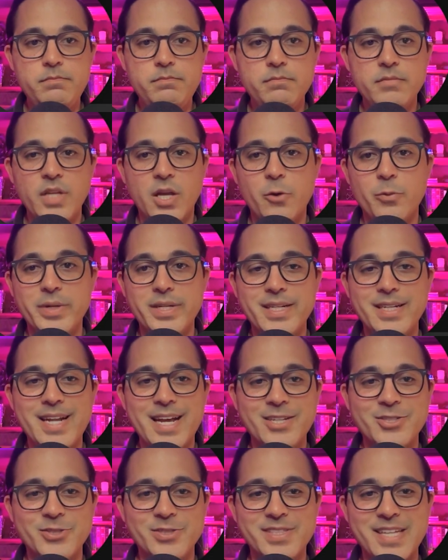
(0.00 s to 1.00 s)
Oh, we didn't
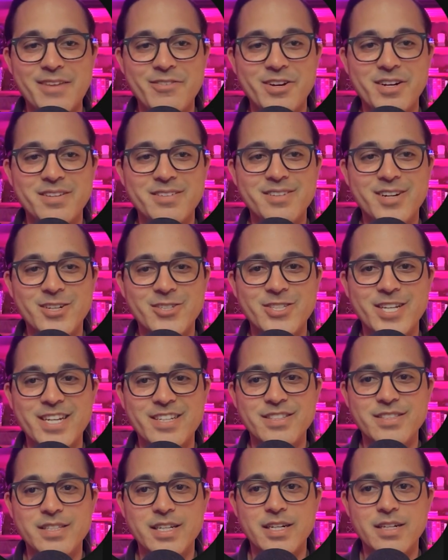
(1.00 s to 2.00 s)
actually save our
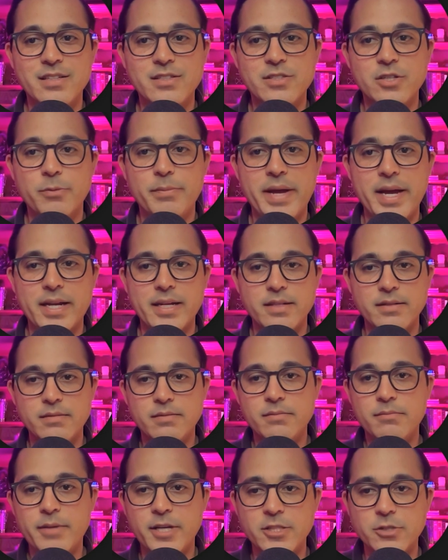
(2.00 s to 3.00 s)
changes there. Let's go back and
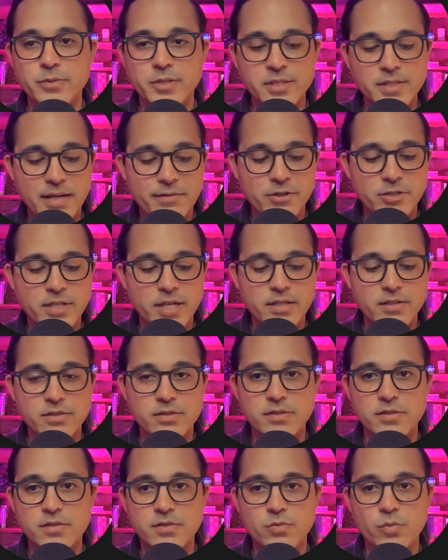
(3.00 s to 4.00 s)
make sure we save our
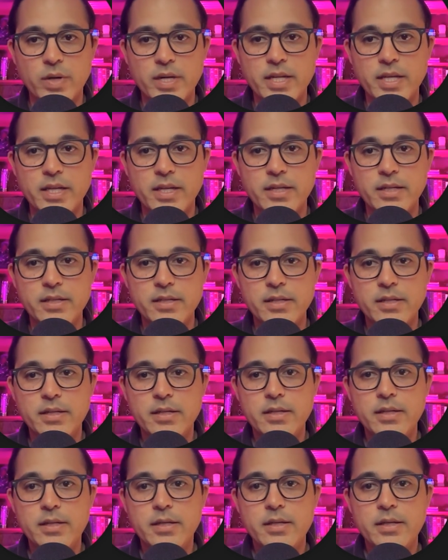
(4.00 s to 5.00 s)
changes. This is wedding
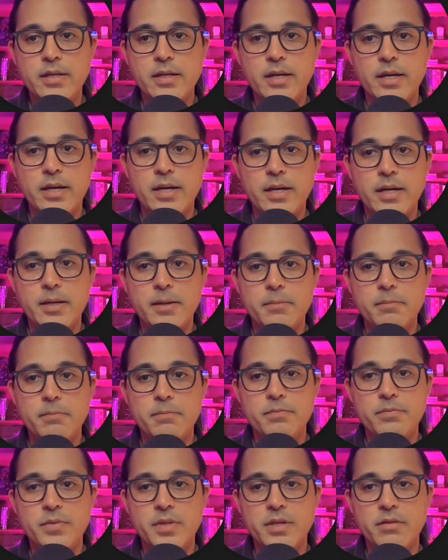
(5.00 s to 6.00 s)

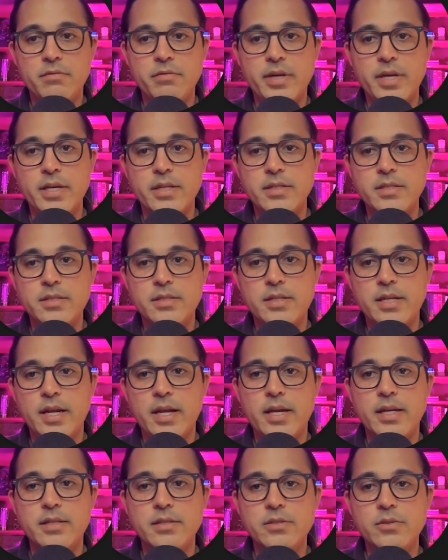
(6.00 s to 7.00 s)
event
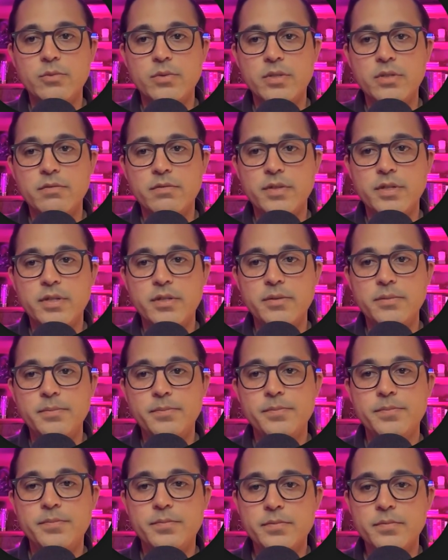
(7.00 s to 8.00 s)
task workflow
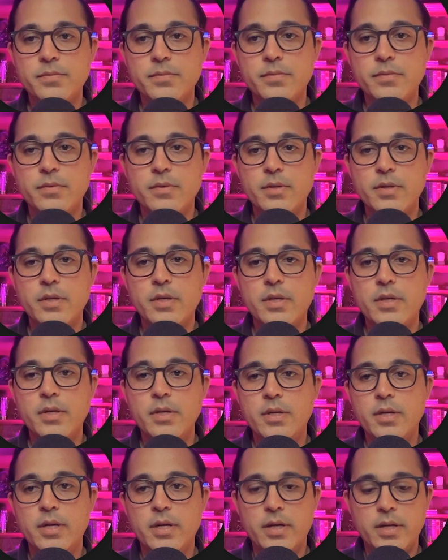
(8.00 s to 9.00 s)

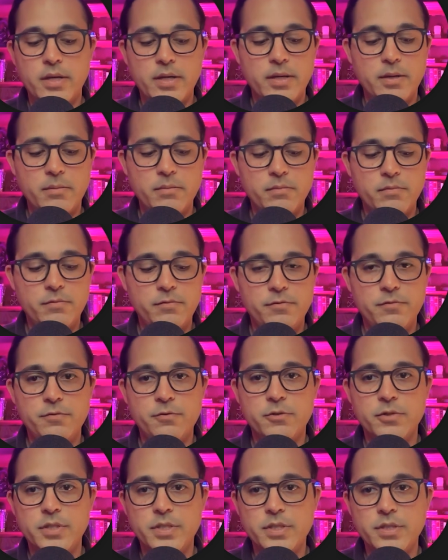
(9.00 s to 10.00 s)

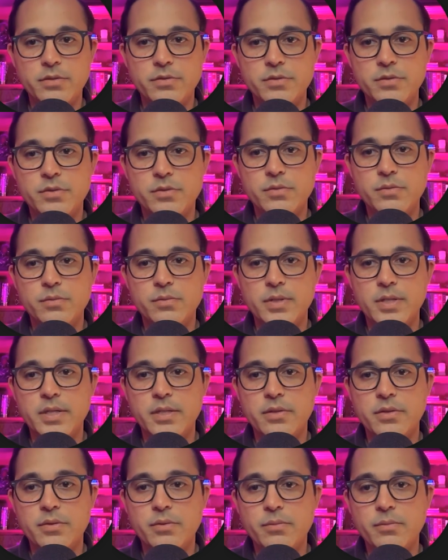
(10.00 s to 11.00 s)
for use
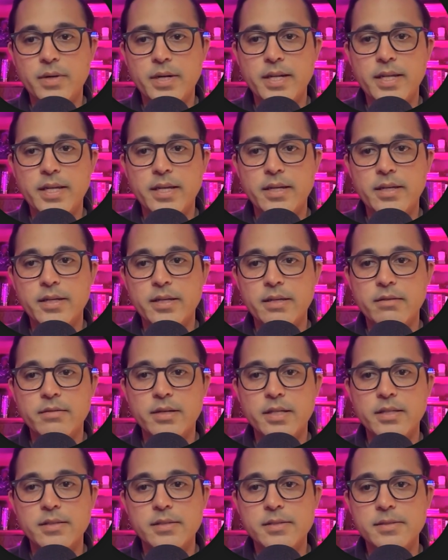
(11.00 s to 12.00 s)
with wedding
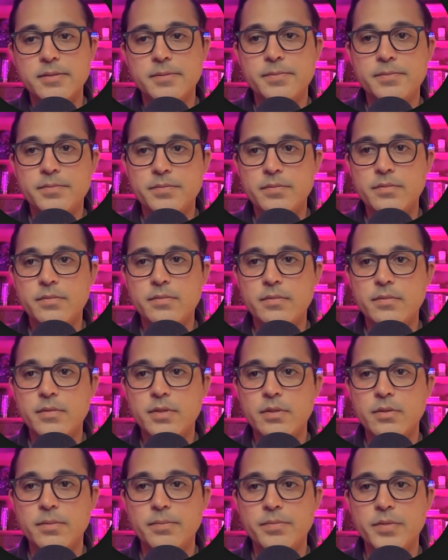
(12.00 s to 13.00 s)
events.
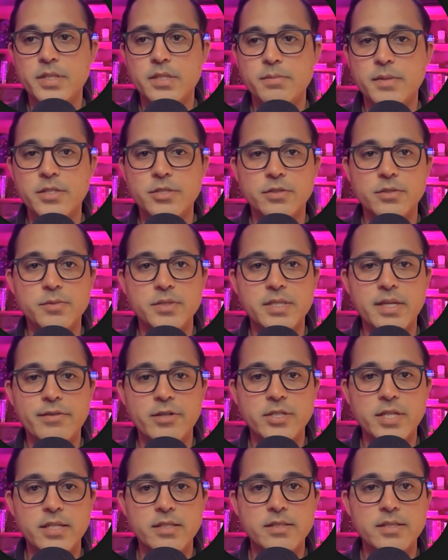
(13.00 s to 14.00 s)
Cool. Let's make sure we save
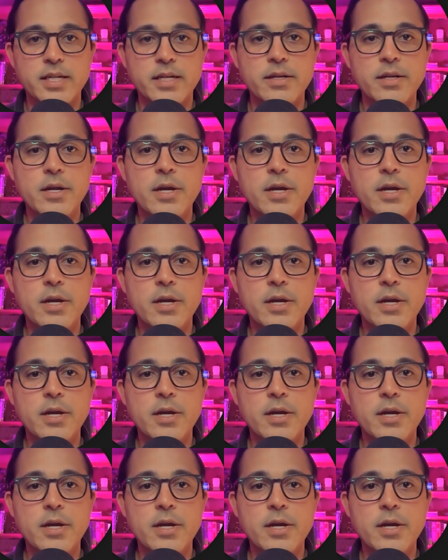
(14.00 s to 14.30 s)
our changes there.